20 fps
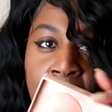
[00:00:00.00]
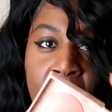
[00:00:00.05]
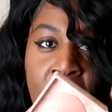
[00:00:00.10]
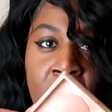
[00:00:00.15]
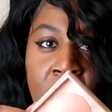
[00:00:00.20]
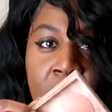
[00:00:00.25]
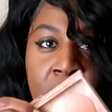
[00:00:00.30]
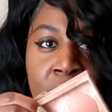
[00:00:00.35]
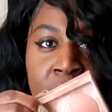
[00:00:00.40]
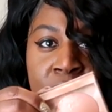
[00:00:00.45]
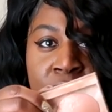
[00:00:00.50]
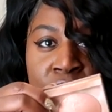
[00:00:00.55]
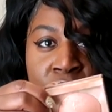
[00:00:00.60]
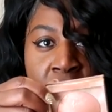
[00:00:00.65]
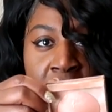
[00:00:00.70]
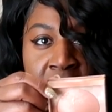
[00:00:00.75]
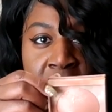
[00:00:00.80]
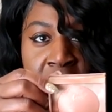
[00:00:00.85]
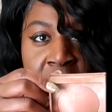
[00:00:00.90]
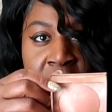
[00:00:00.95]
um,
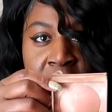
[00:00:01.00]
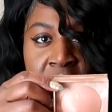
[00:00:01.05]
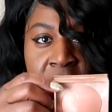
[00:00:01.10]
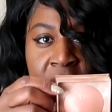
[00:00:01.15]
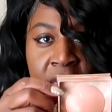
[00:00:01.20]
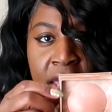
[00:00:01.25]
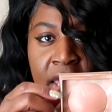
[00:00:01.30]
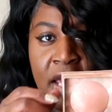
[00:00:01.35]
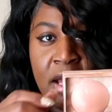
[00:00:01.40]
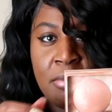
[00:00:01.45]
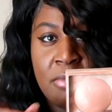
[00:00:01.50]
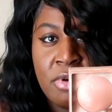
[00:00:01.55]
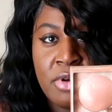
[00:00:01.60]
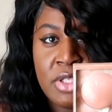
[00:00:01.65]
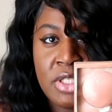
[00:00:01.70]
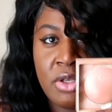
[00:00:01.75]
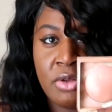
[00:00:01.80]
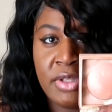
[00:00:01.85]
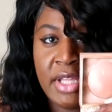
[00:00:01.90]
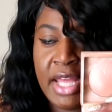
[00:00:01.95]
right in the
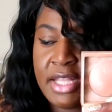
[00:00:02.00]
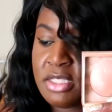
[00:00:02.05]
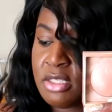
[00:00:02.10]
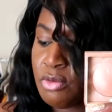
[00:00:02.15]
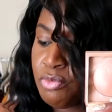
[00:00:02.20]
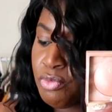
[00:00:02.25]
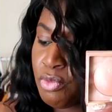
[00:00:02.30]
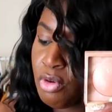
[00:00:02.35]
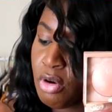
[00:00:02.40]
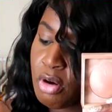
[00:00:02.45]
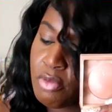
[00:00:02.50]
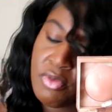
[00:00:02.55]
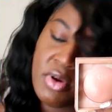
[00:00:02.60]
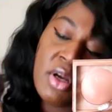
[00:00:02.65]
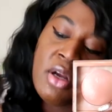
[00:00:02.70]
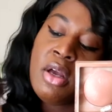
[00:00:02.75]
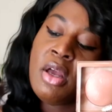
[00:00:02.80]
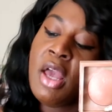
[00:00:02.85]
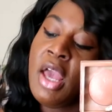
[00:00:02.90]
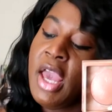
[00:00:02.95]
camera. So that's
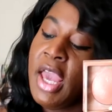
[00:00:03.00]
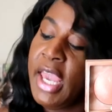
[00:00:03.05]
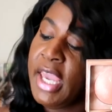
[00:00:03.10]
Aurora.